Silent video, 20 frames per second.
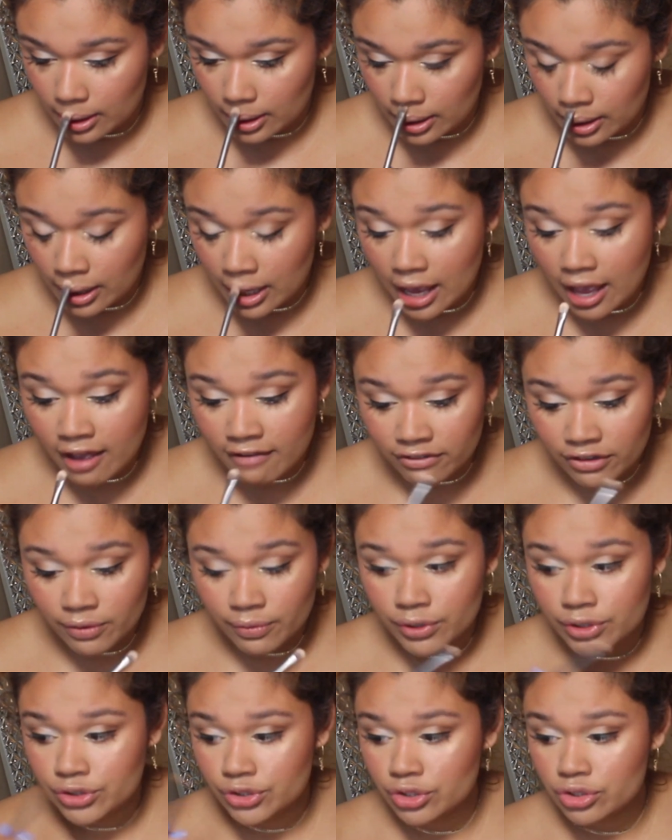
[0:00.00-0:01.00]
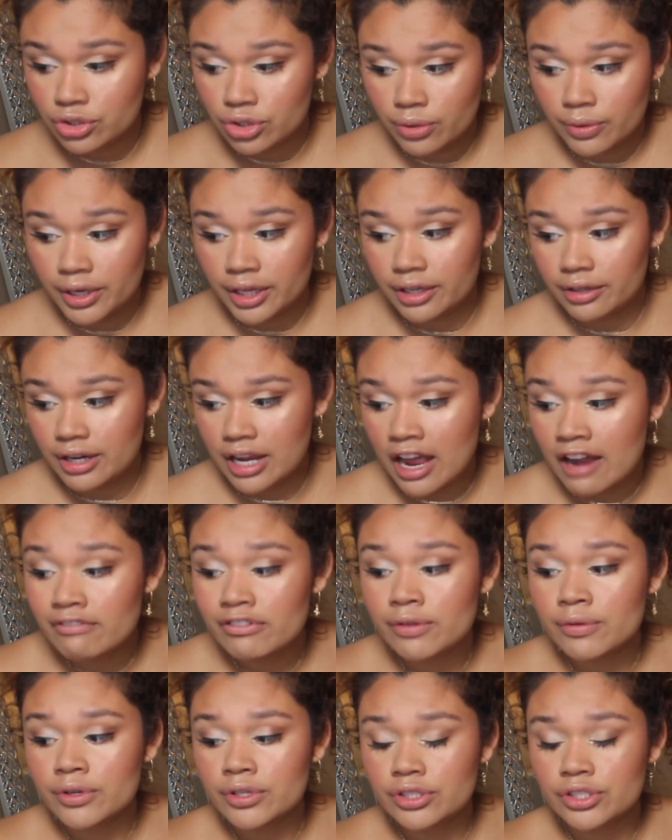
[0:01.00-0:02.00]
And everyone should do it.
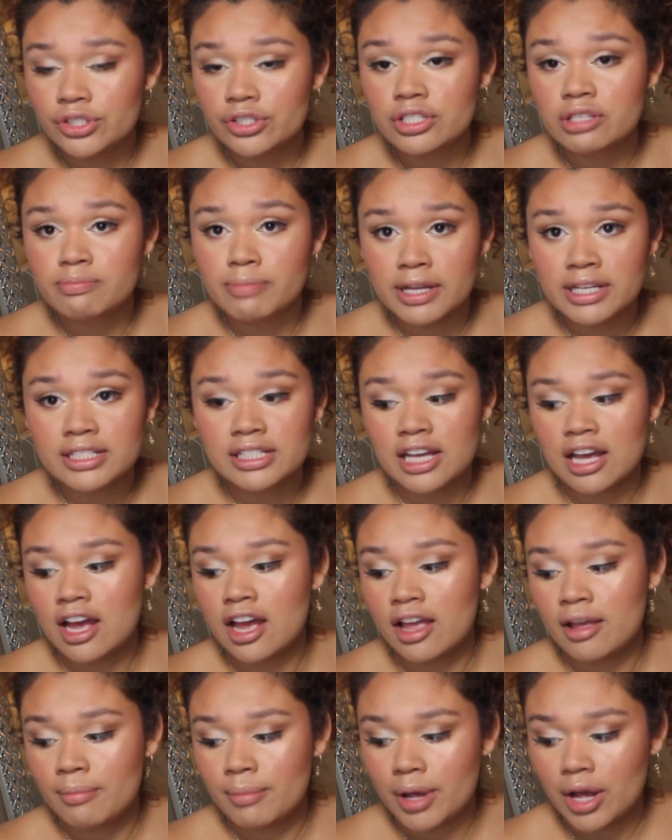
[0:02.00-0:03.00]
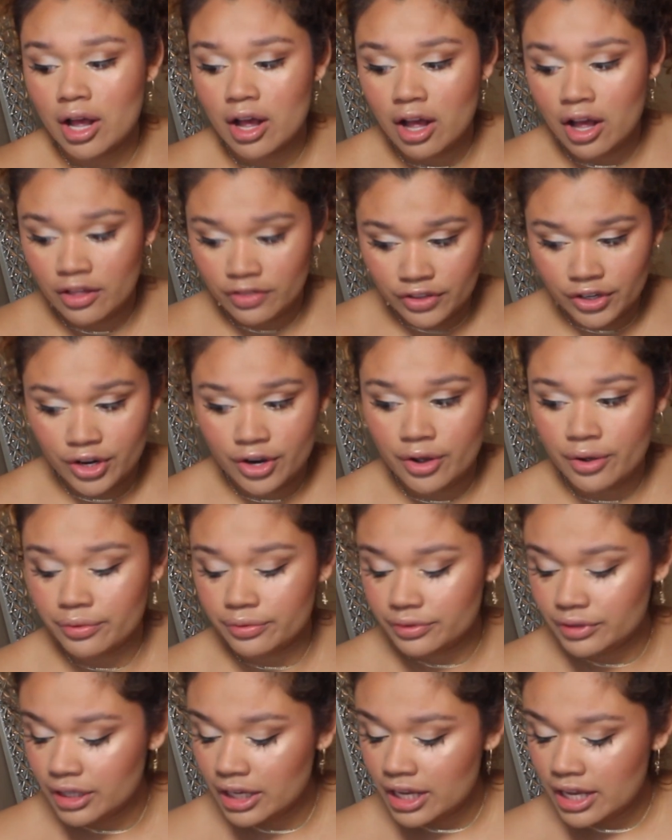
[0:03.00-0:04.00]
Everyone should spend time on their
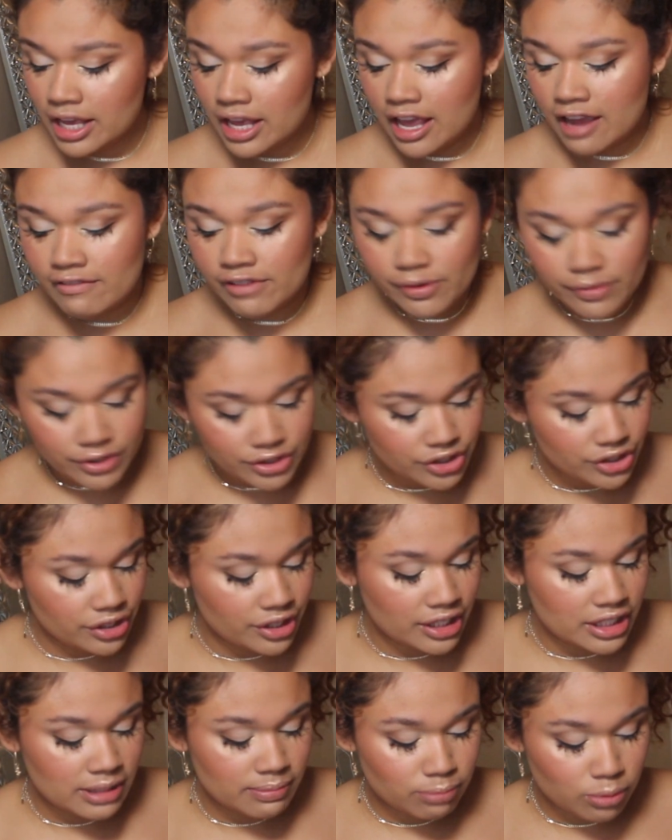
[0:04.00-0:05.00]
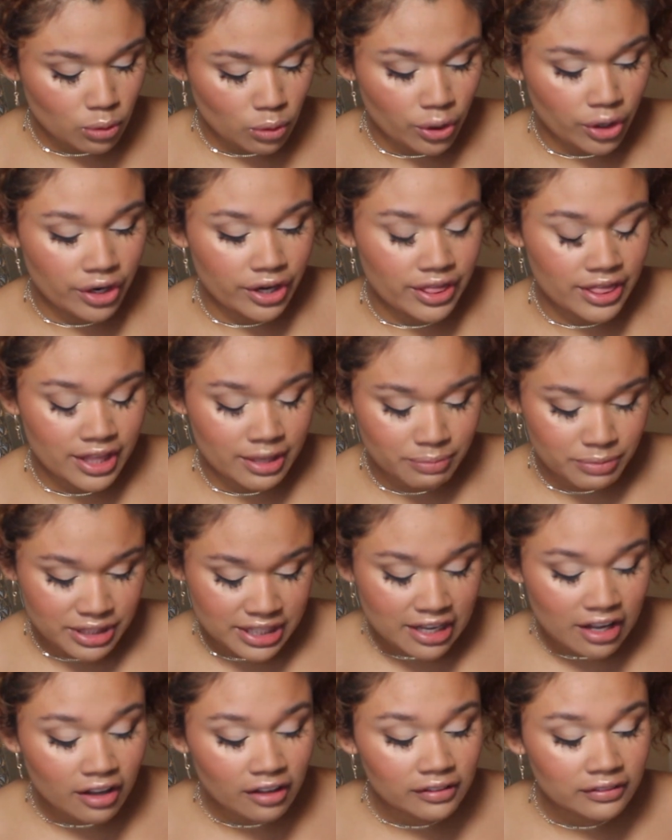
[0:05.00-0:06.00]
own. Everyone should explore
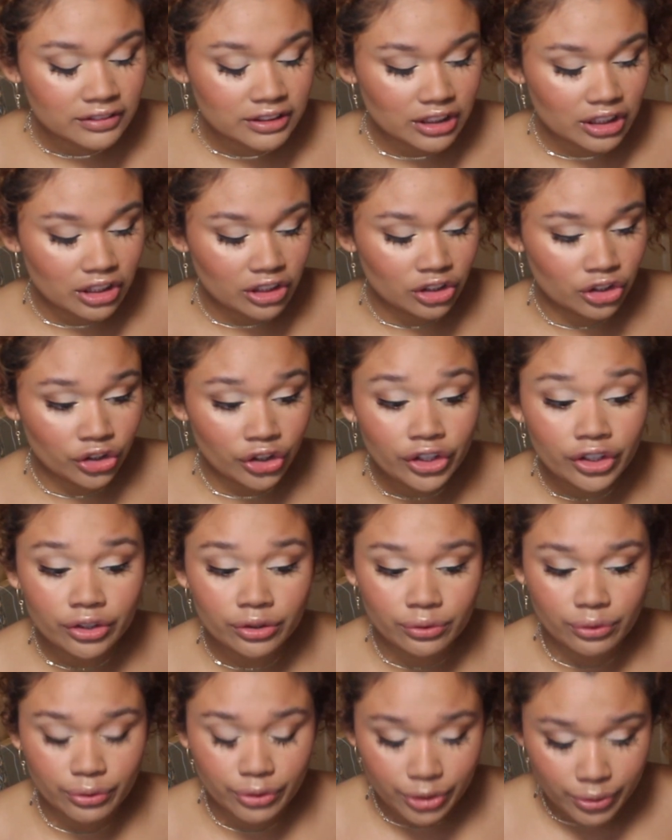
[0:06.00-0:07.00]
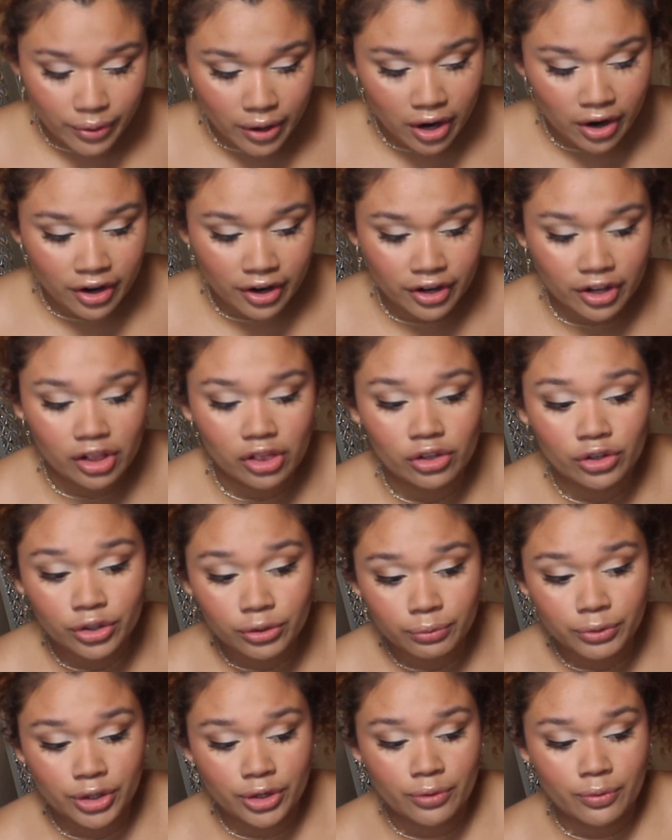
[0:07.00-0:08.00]
themselves, learn who you are,
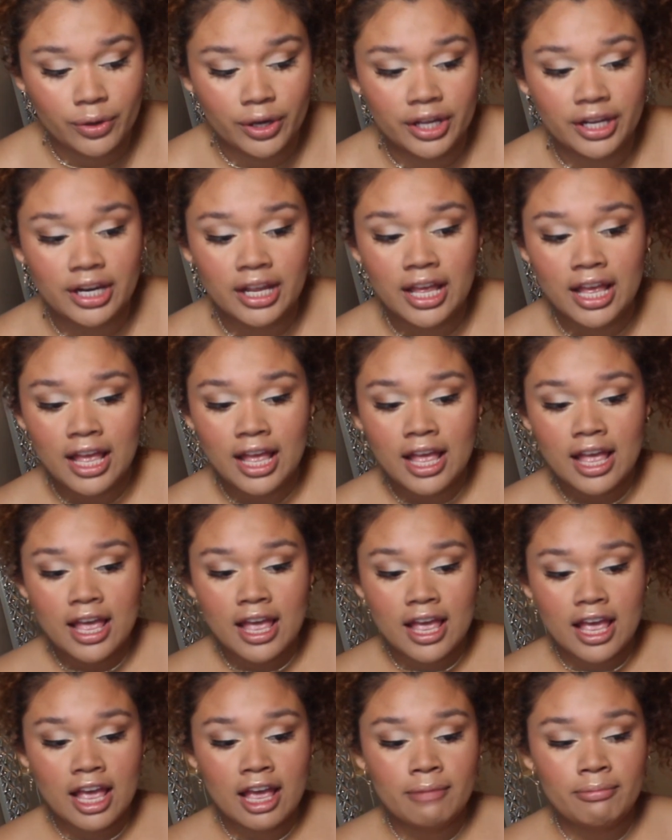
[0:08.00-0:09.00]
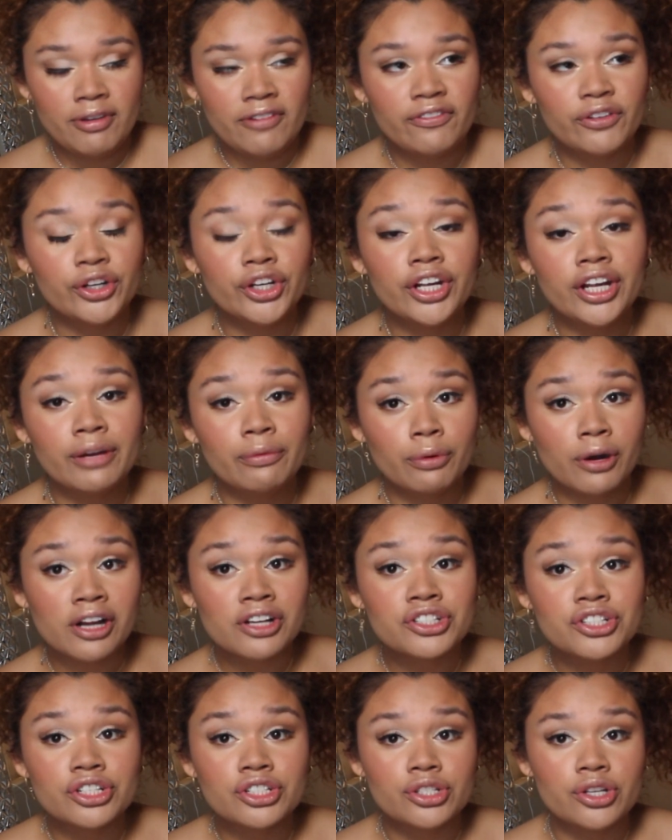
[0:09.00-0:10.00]
learn what you want, And before you
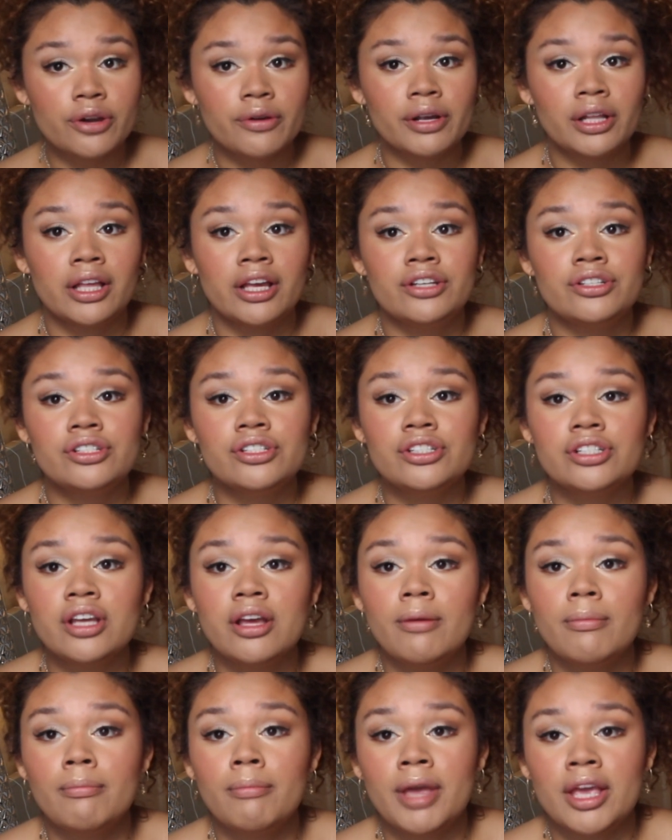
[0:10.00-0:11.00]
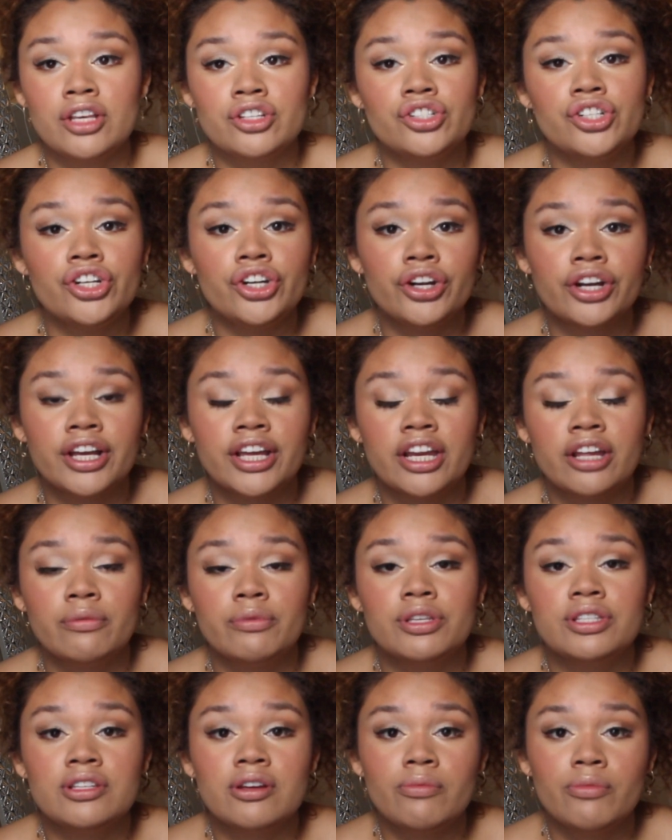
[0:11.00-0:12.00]
rush into a relationship, make sure you're getting
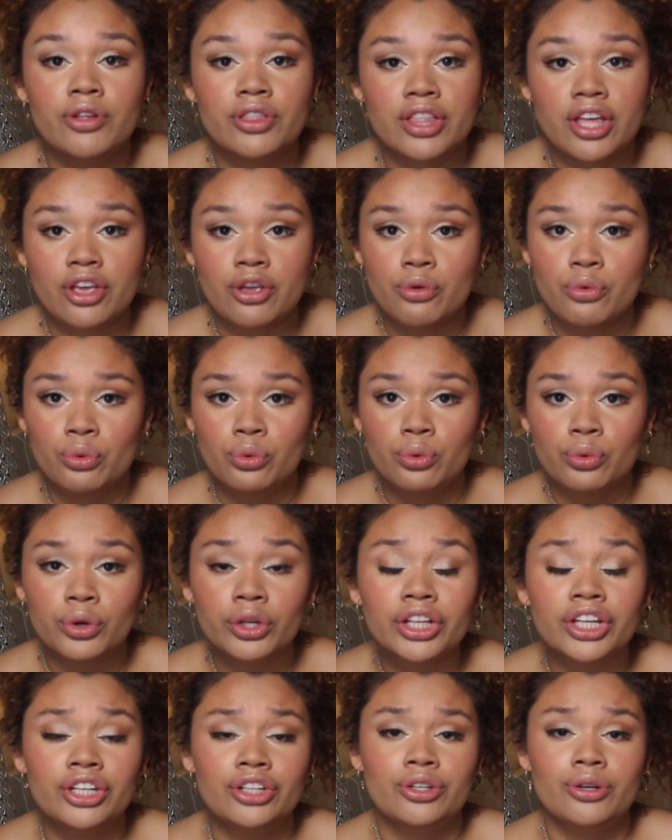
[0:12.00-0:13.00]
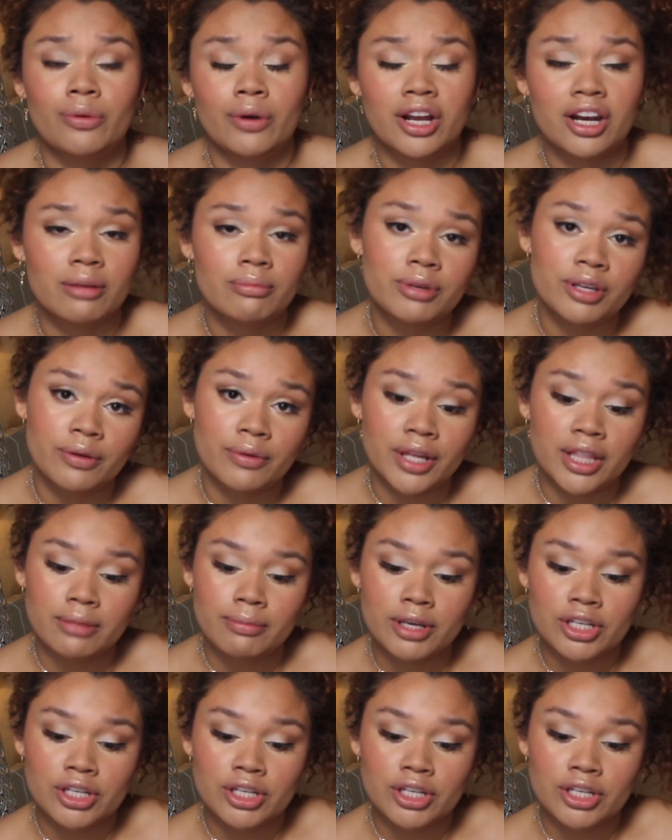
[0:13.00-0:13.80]
with someone that you really do want to be with.